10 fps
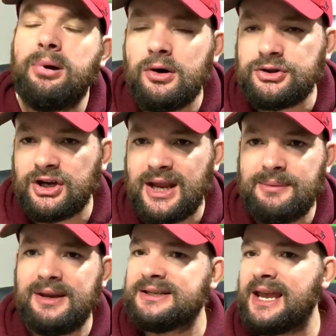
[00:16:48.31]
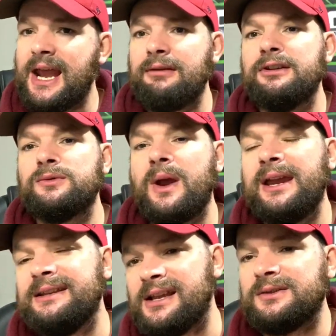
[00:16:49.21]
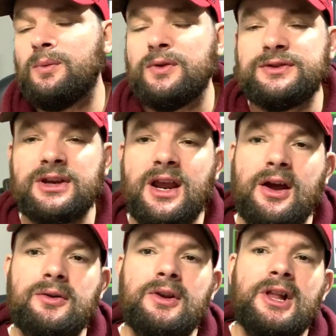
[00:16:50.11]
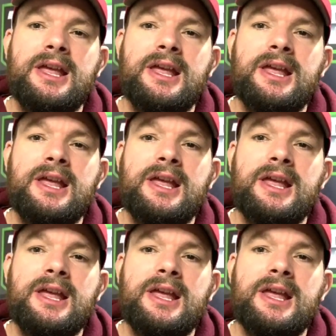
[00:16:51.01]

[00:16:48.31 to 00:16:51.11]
pushing him into areas where he doesn't want to go.